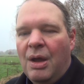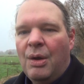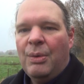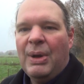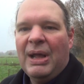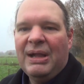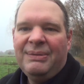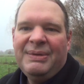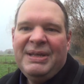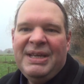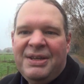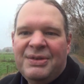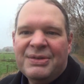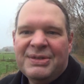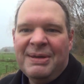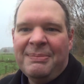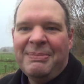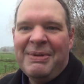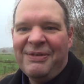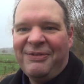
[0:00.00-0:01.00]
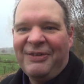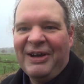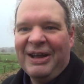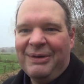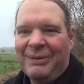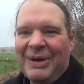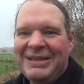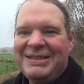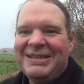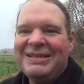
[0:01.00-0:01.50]
Well, we need to simplify,
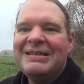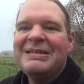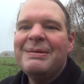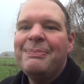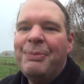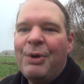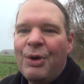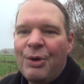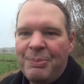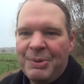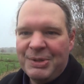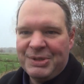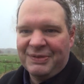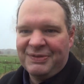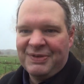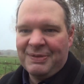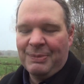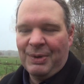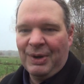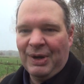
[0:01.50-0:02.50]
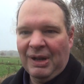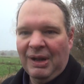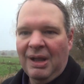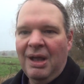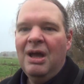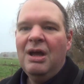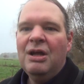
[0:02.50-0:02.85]
right? That's the purpose of the model,